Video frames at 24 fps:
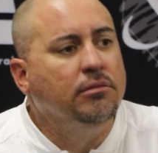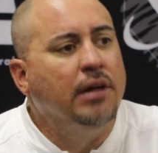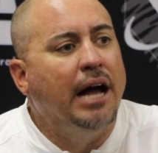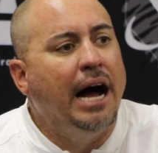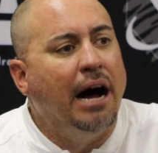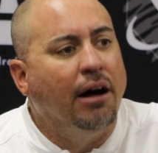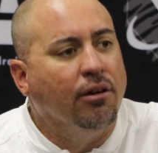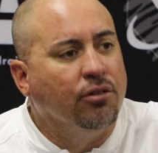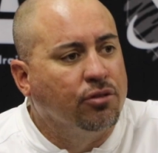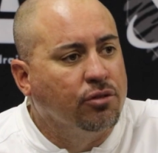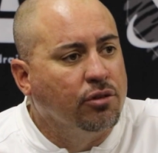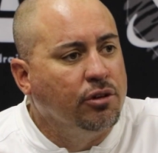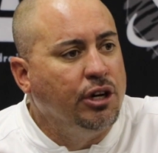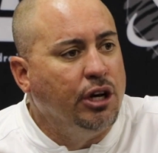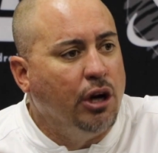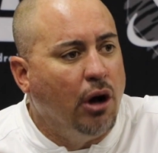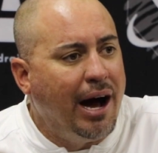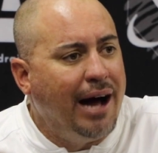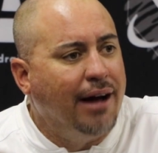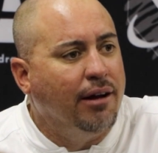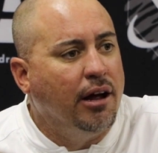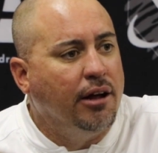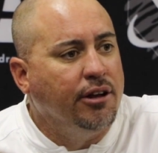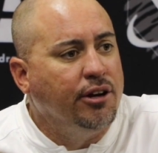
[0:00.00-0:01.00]
out, you know,
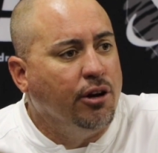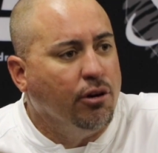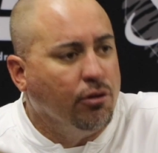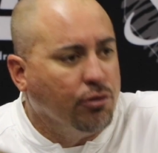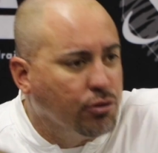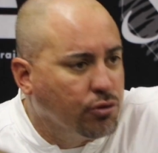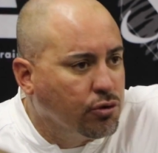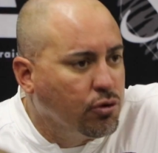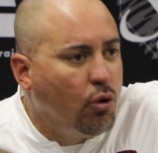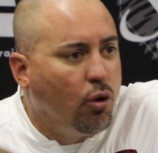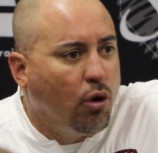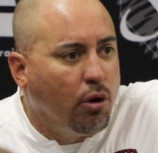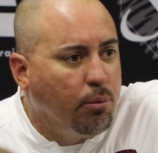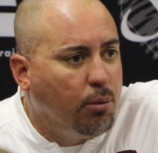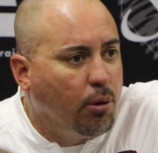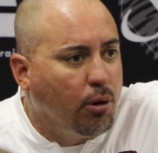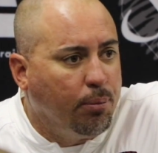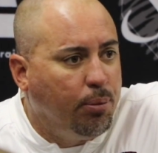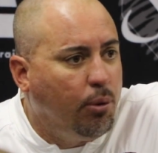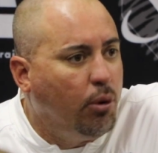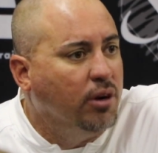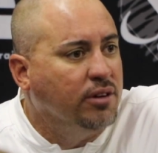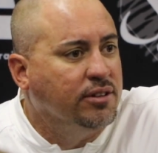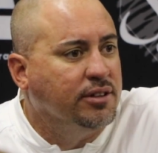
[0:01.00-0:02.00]
out, you know, score
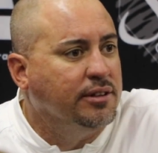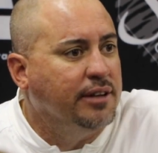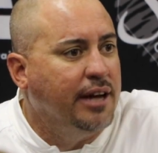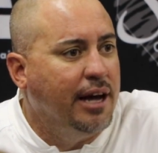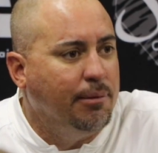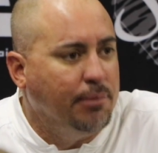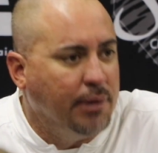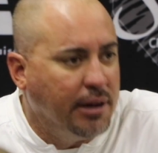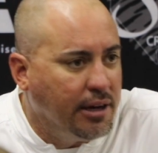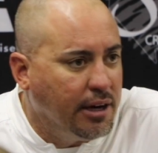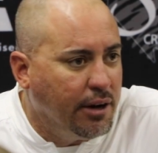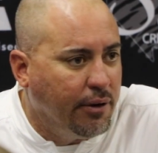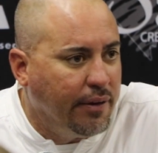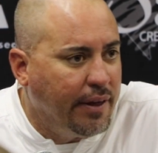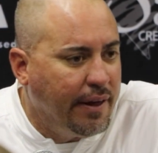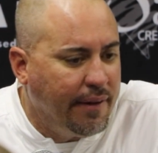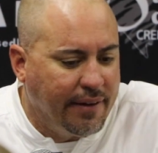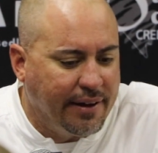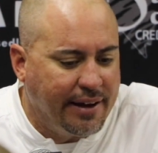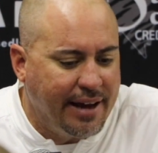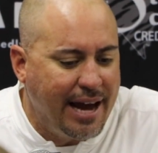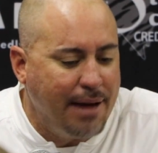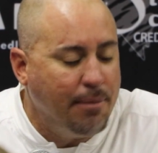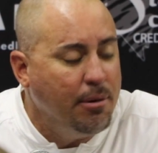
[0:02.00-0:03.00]
more points than them, you know,
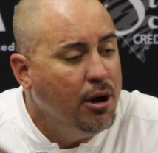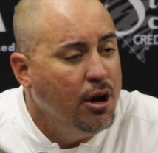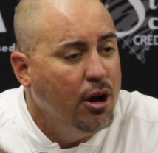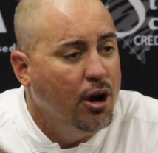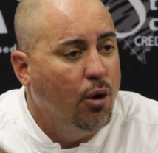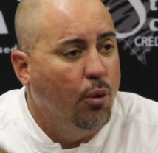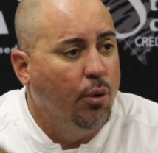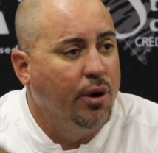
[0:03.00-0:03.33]
in the game.